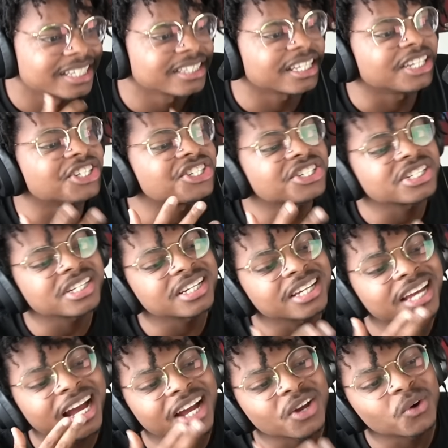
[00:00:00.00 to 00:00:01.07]
They should have
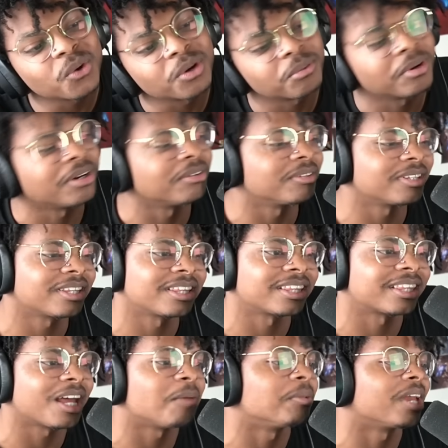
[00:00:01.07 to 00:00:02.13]
got well.
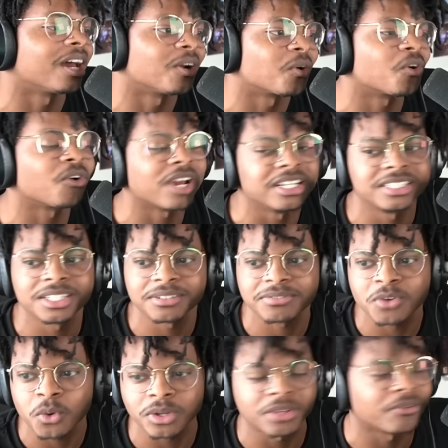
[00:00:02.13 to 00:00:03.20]
That would be kind of crazy if
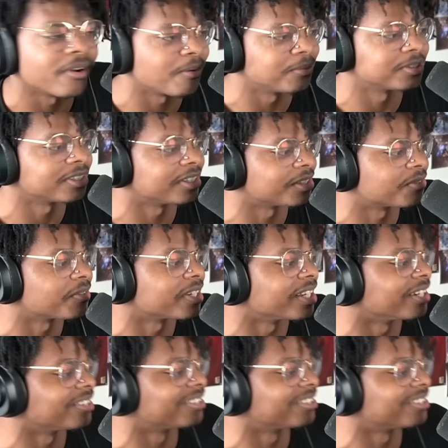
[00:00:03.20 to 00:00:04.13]
Coi Leray was in this video.